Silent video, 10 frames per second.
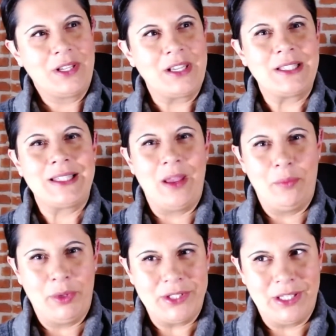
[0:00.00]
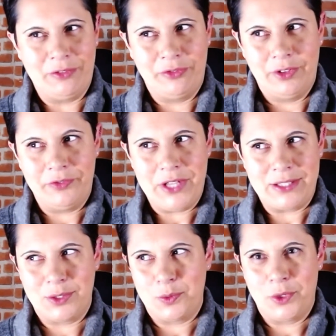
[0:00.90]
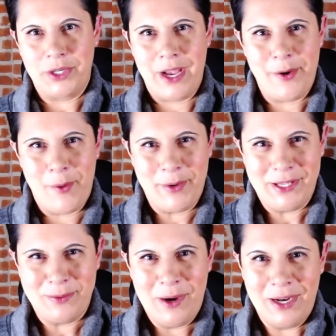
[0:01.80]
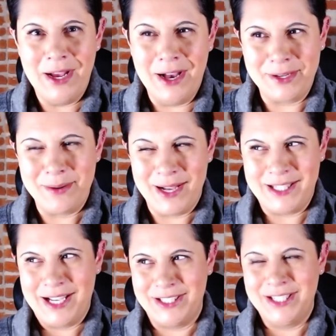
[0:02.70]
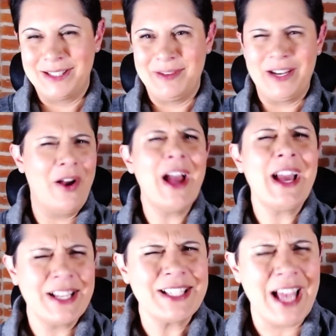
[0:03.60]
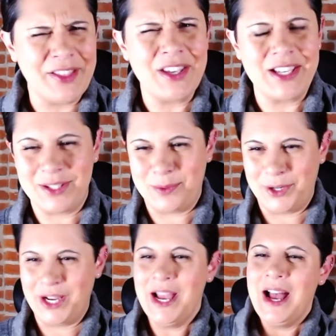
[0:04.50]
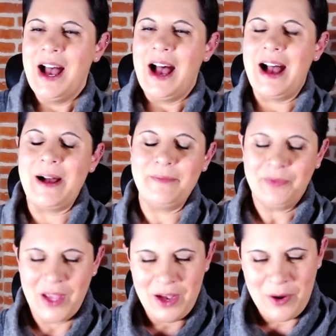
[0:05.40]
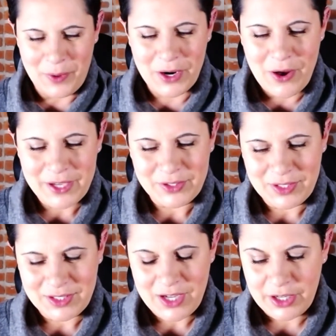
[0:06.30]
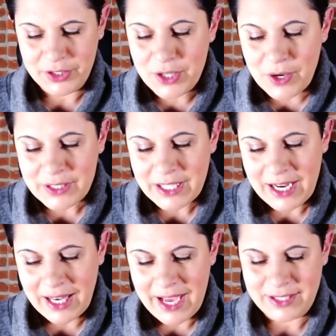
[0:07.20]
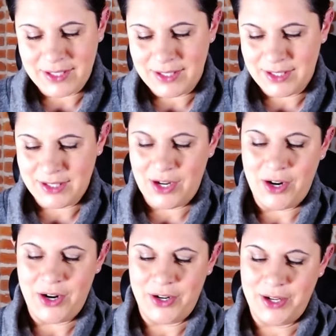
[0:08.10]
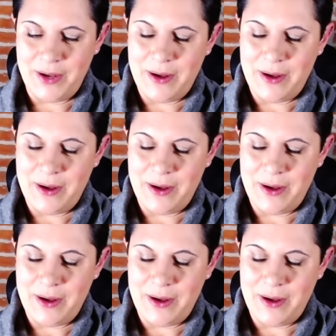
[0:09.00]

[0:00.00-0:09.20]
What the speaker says: contemplative, if that's a word. I hope it is one. Otherwise, I just made no. I think it's a word. We're going to start. You know that I like to start